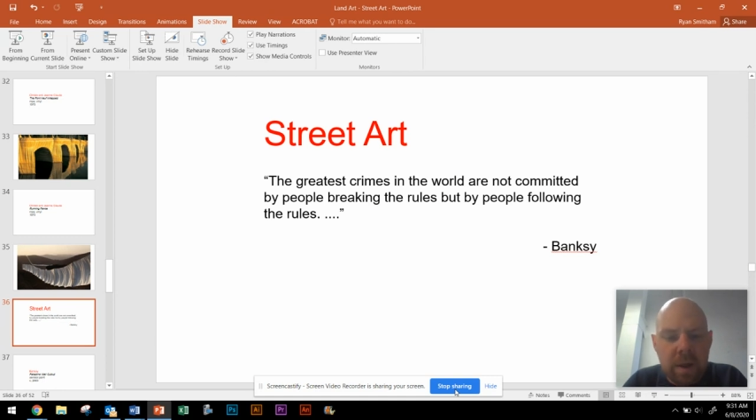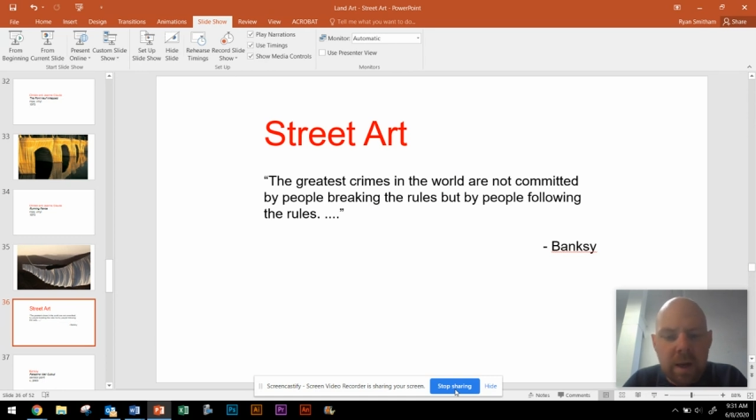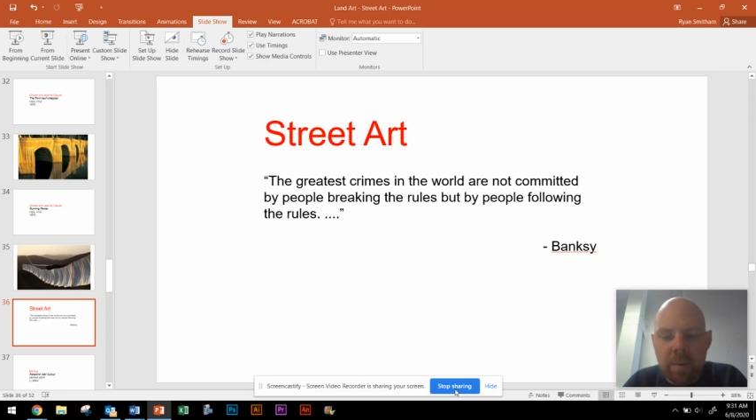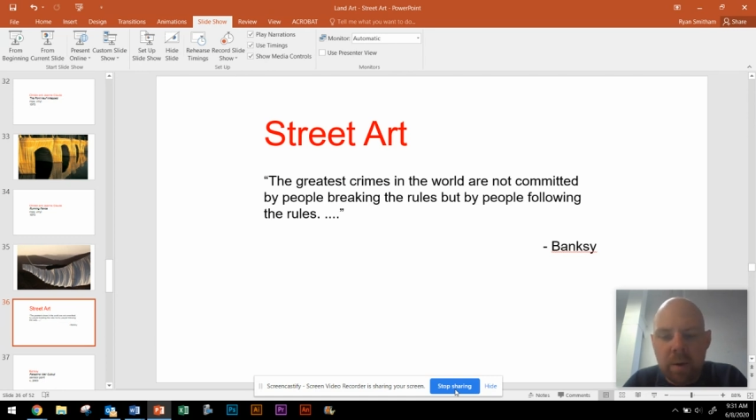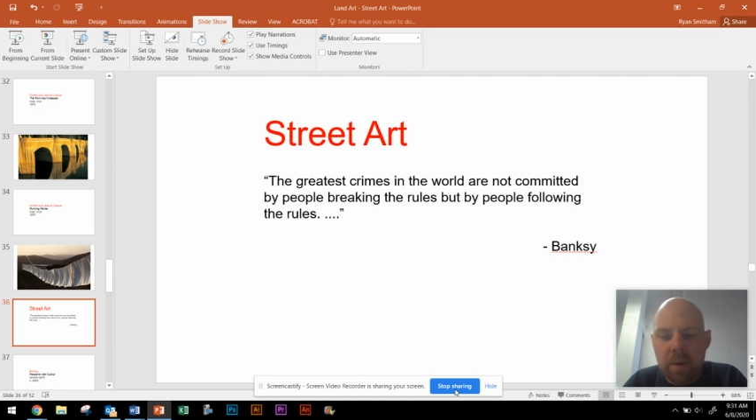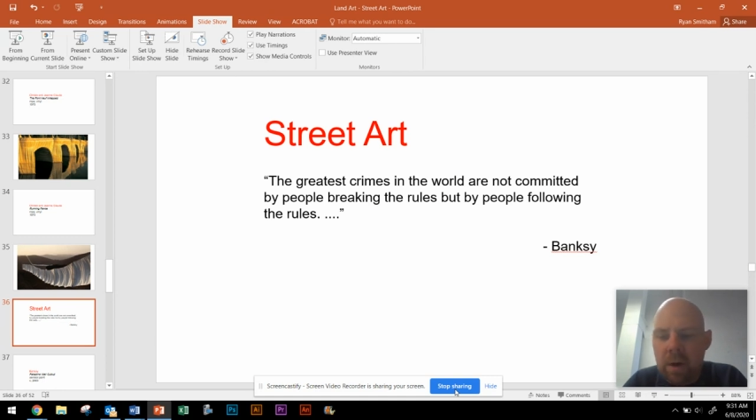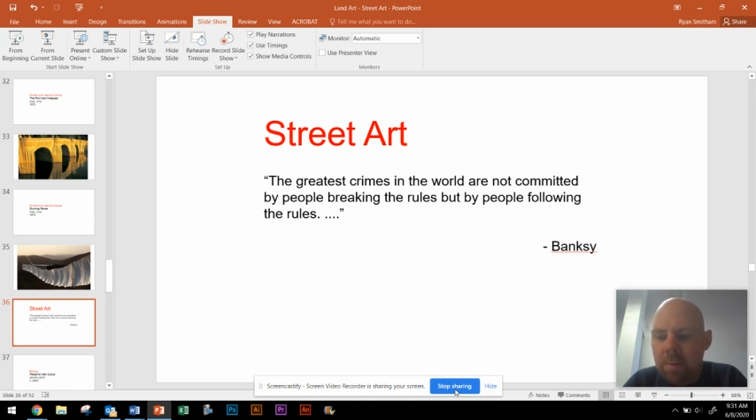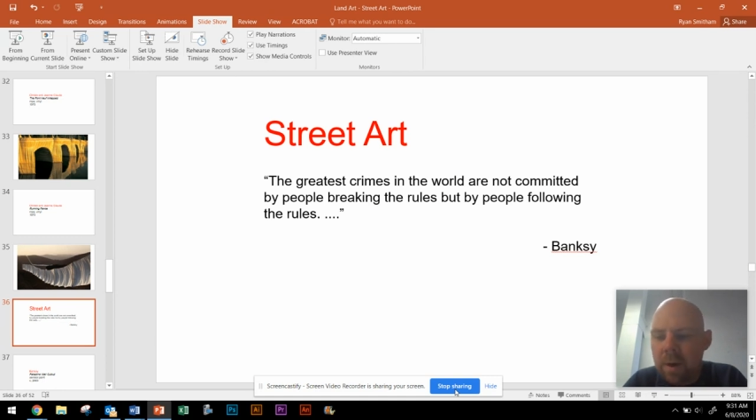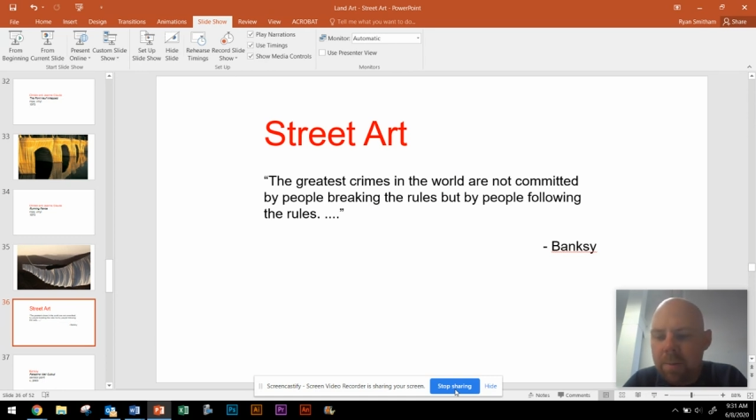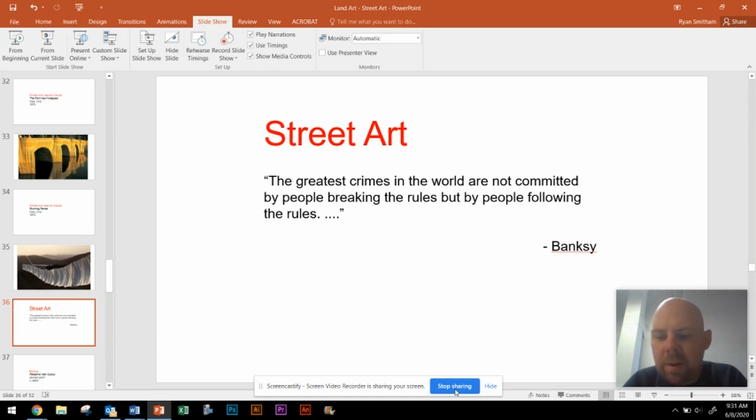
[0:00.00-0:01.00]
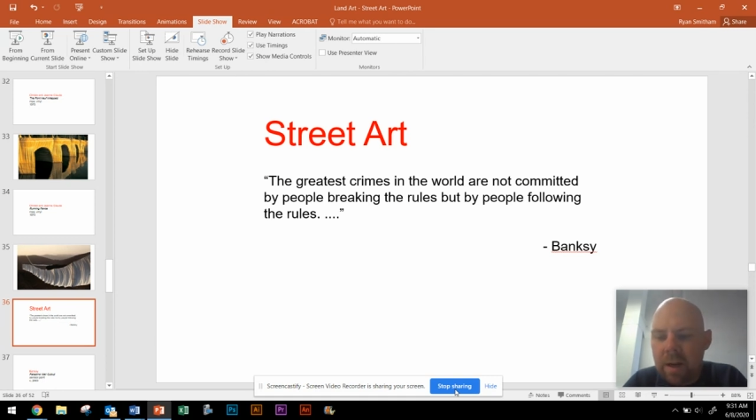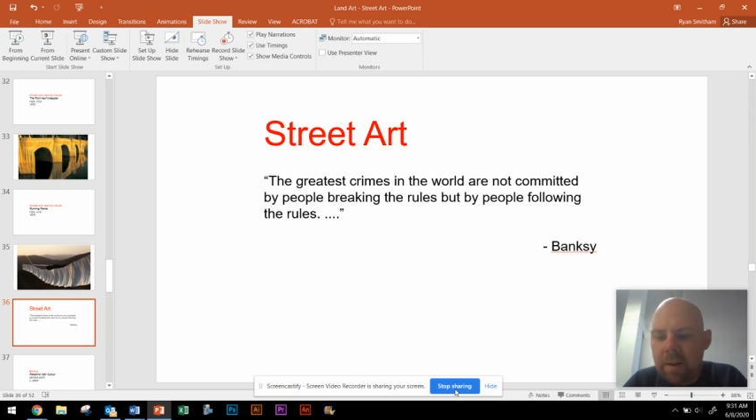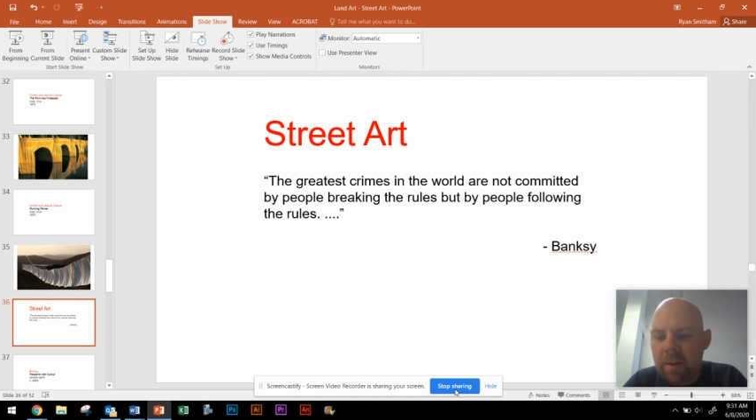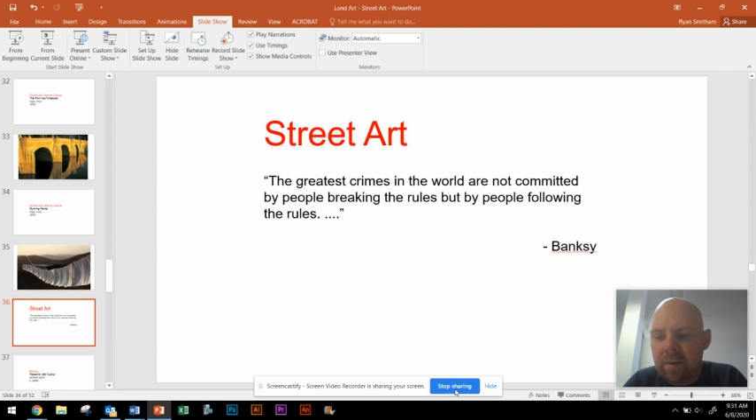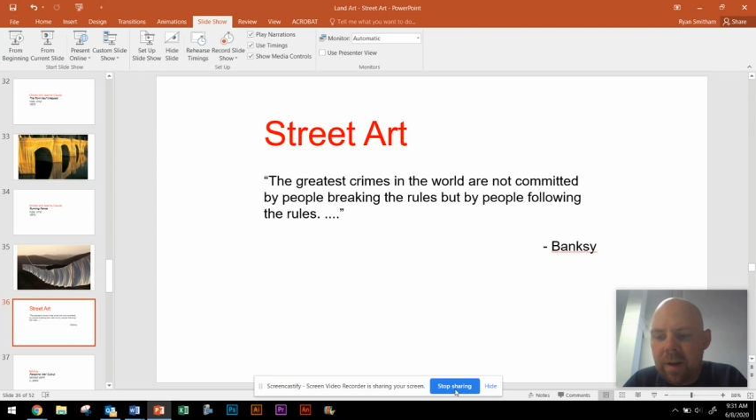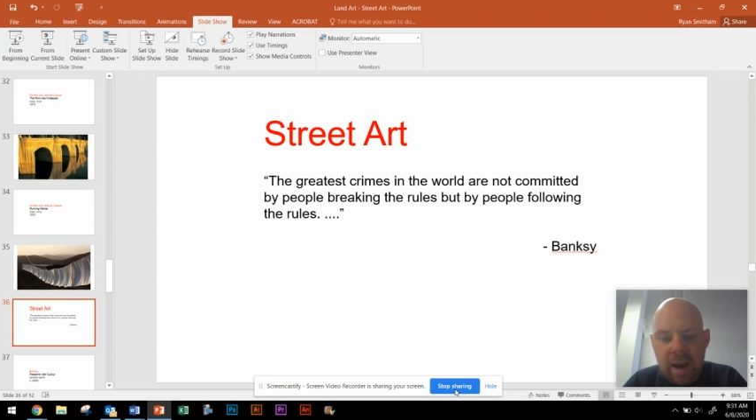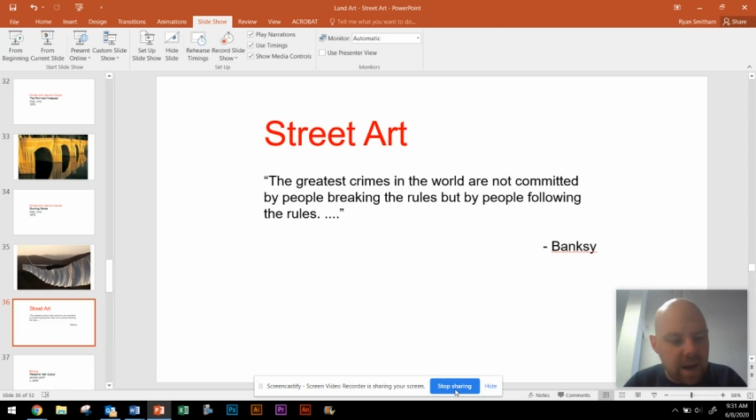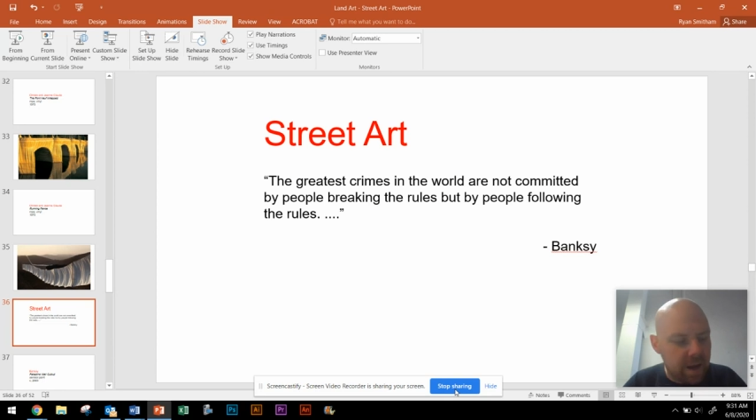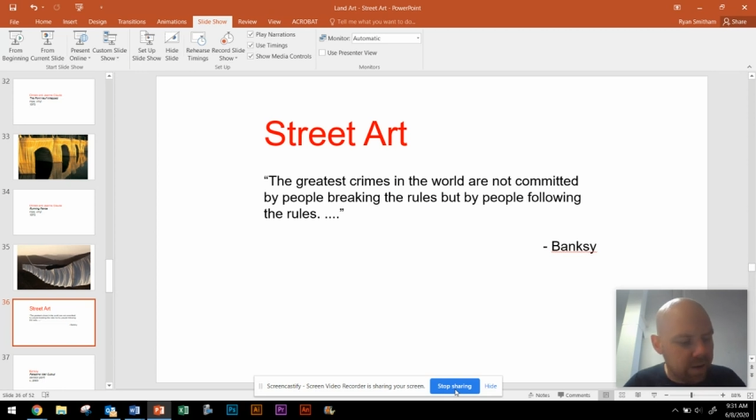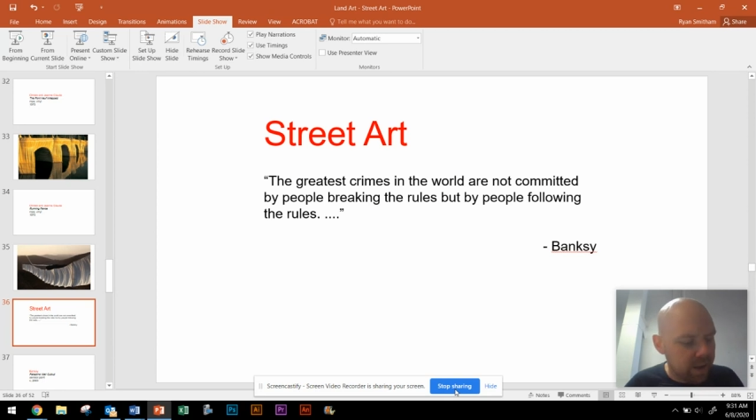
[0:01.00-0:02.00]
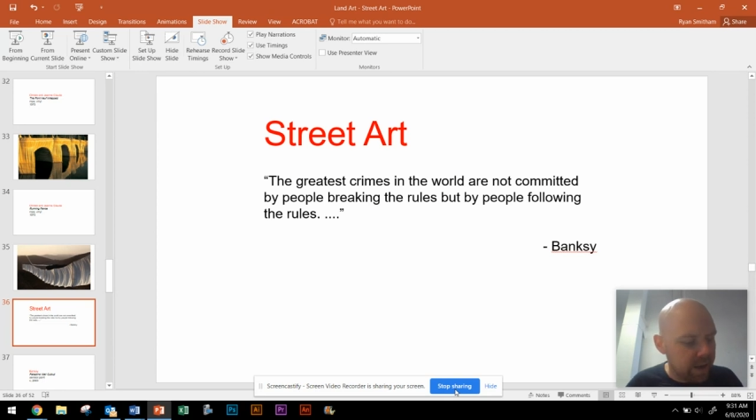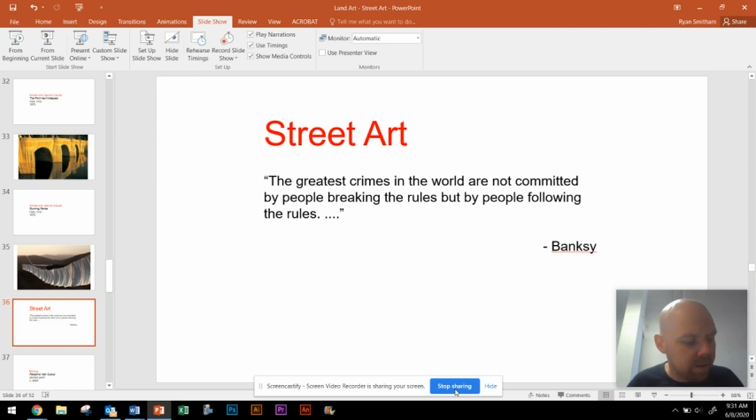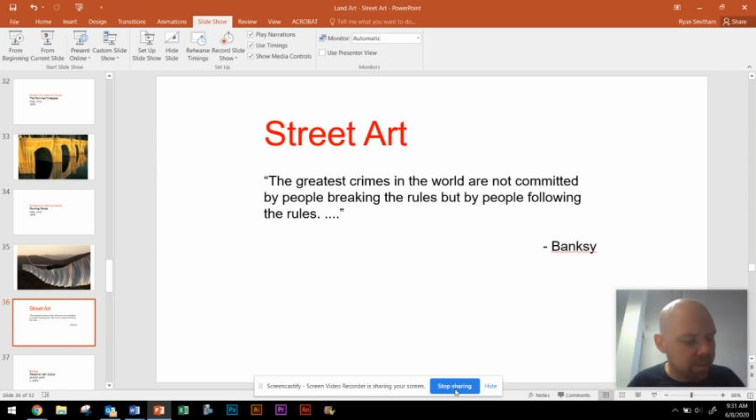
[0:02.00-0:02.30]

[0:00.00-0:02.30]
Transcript: Think about manipulating the sand like